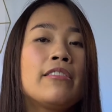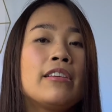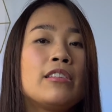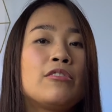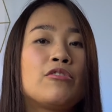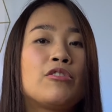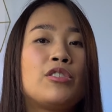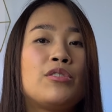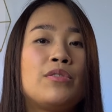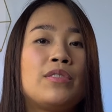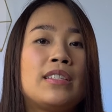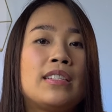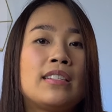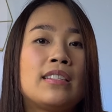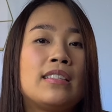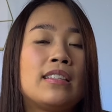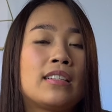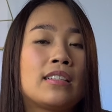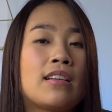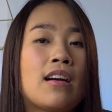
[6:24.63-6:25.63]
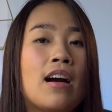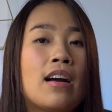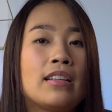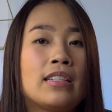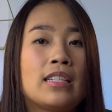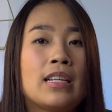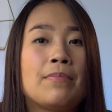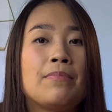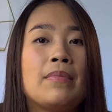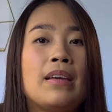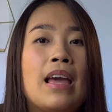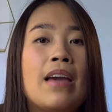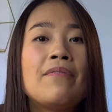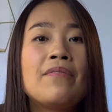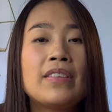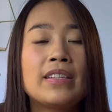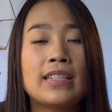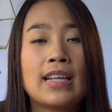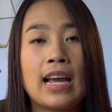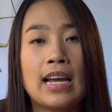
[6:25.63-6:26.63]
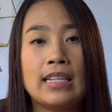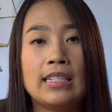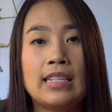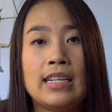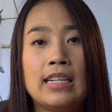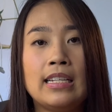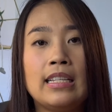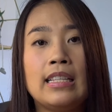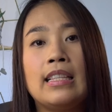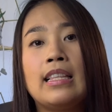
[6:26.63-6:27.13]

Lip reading: introduces this concept, emphasizing